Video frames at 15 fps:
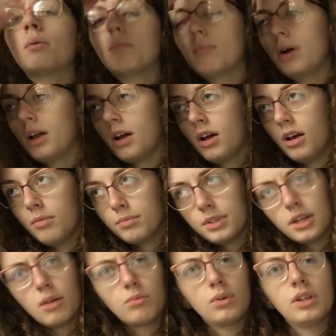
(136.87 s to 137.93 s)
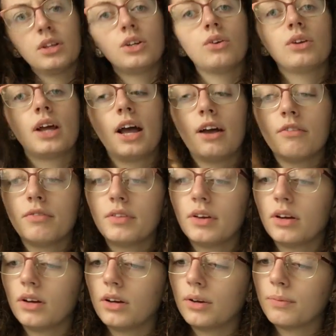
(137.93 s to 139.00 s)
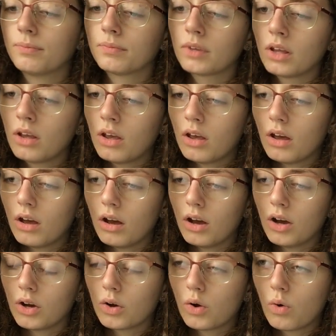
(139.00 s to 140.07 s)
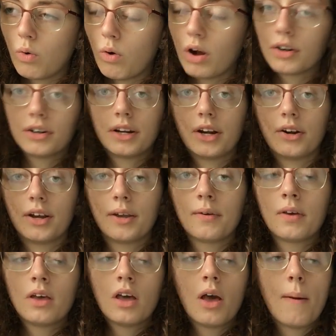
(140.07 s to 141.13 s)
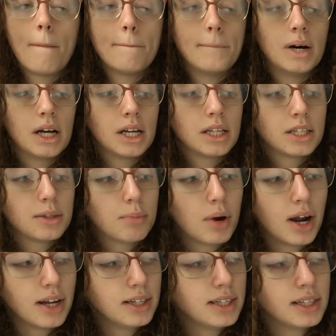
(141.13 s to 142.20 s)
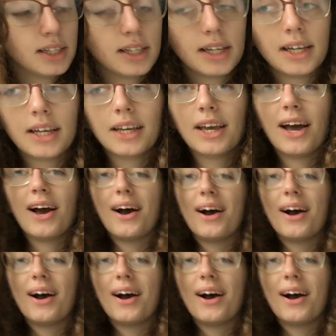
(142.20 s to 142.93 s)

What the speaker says: but some really don't have the quaternary. But surprisingly,